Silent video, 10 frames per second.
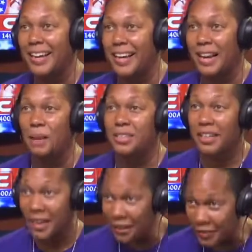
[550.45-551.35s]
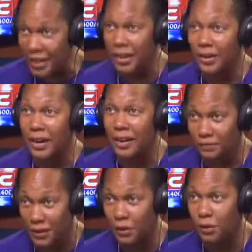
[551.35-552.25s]
how much heavier I
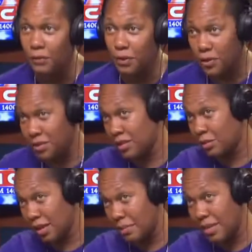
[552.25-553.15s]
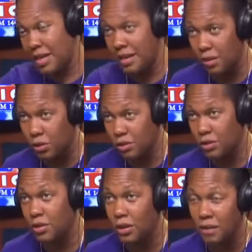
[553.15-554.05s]
feel versus when I'm eating what you're
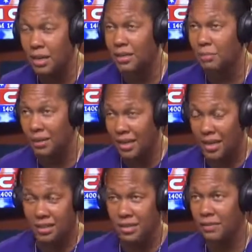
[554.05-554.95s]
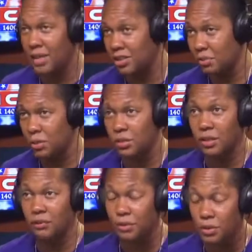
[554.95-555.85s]
talking about, the plants and the vegetables and
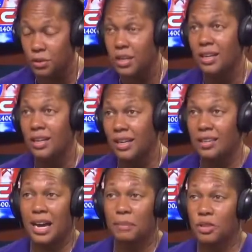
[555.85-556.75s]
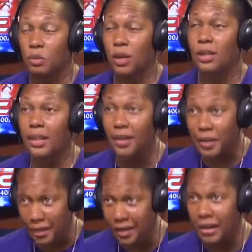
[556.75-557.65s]
the fruits, how much more
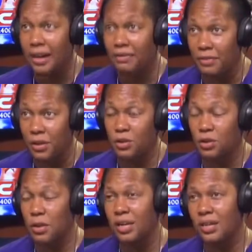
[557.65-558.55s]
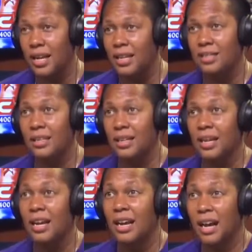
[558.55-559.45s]
clarity I feel. So
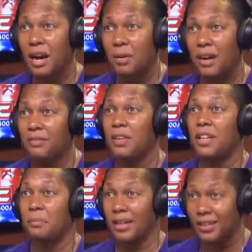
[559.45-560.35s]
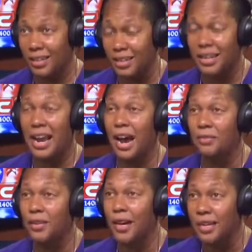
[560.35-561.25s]
connecting how I feel in my gut
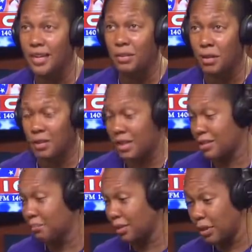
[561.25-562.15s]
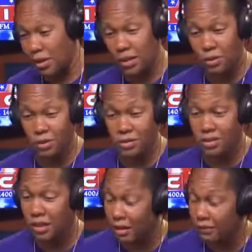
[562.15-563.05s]
after I eat, whether that's bloated or
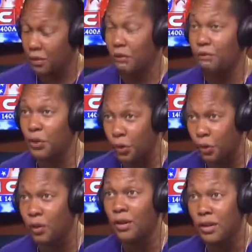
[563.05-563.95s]
stuffed or full